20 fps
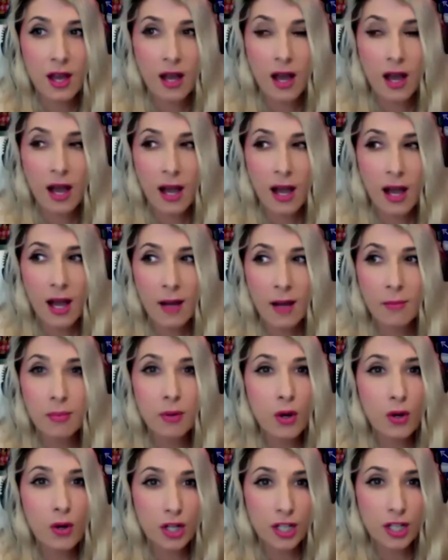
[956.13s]

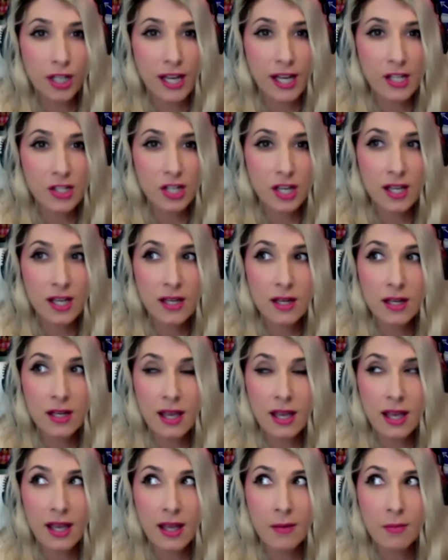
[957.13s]
procreation
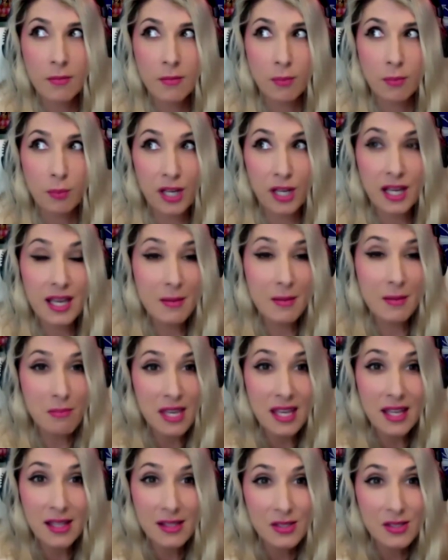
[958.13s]
and bringing
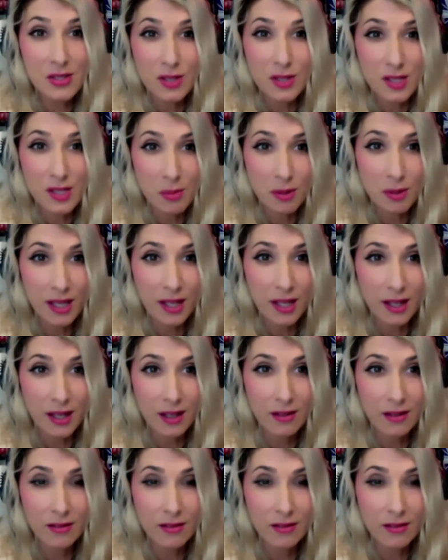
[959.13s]
beings to this planet,